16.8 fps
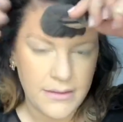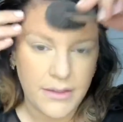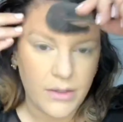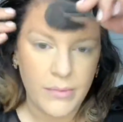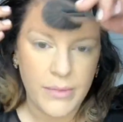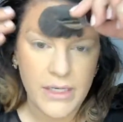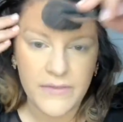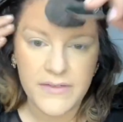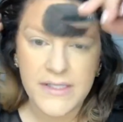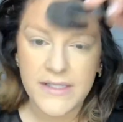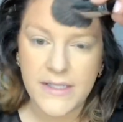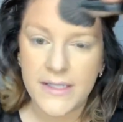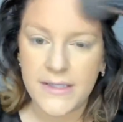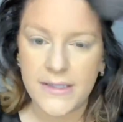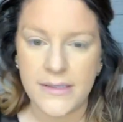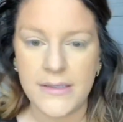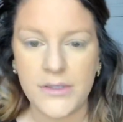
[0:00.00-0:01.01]
a little bit of
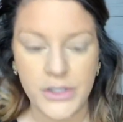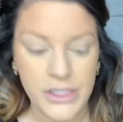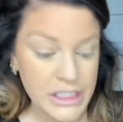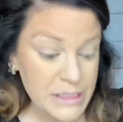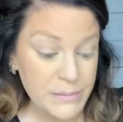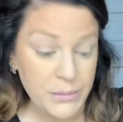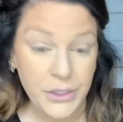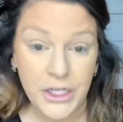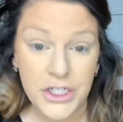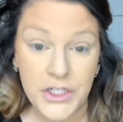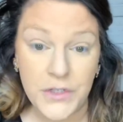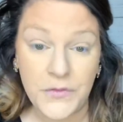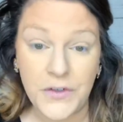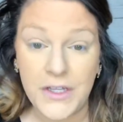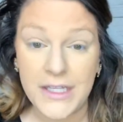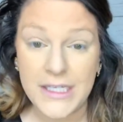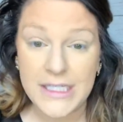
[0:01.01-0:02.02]
assistance or inspiration for